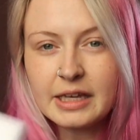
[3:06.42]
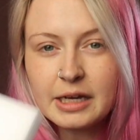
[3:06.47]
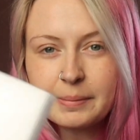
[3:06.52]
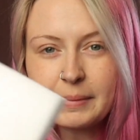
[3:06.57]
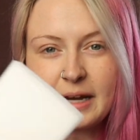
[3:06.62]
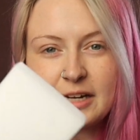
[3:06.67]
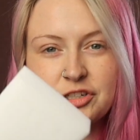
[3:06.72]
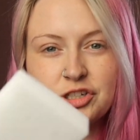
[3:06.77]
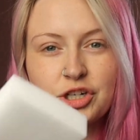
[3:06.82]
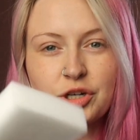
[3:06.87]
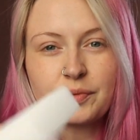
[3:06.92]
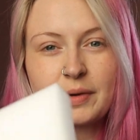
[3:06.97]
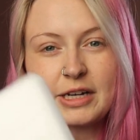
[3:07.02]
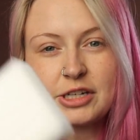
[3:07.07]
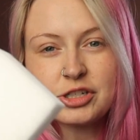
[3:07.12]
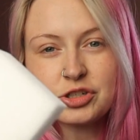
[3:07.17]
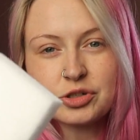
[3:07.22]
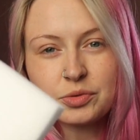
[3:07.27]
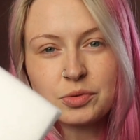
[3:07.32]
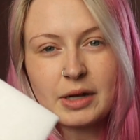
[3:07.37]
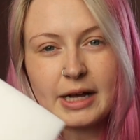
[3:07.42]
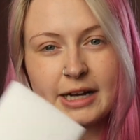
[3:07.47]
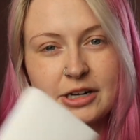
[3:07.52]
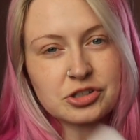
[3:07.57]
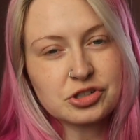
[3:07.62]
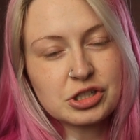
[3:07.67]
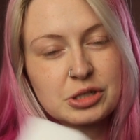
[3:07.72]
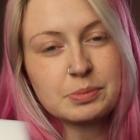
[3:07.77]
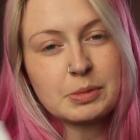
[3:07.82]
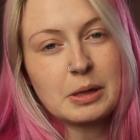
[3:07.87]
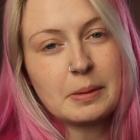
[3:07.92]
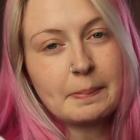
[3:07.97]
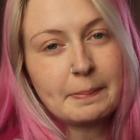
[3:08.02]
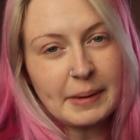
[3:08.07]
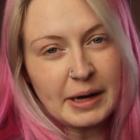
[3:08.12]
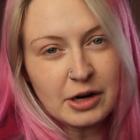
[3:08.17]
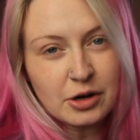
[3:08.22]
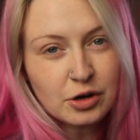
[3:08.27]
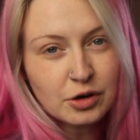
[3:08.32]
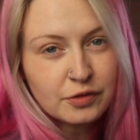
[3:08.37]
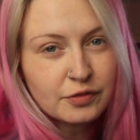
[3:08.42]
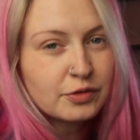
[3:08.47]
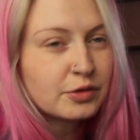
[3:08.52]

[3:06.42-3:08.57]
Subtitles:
think a magic eraser will actually be better